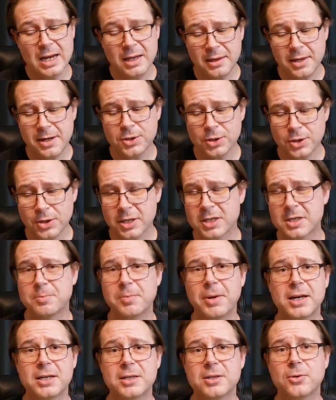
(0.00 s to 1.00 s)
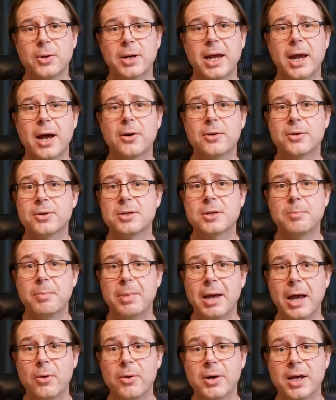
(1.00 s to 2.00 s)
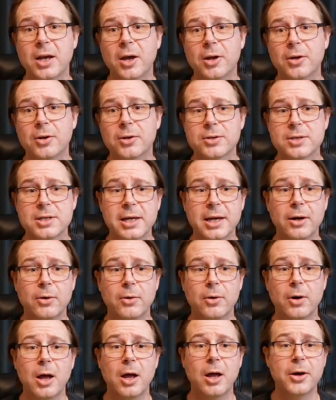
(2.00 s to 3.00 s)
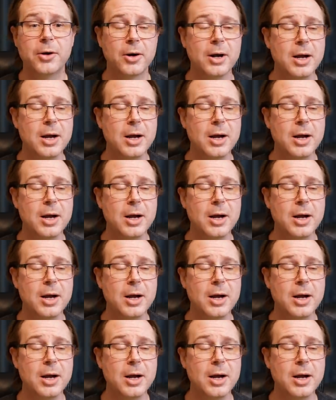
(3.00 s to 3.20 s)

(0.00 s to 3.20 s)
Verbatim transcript: they should expect to encounter some bounty hunters later on,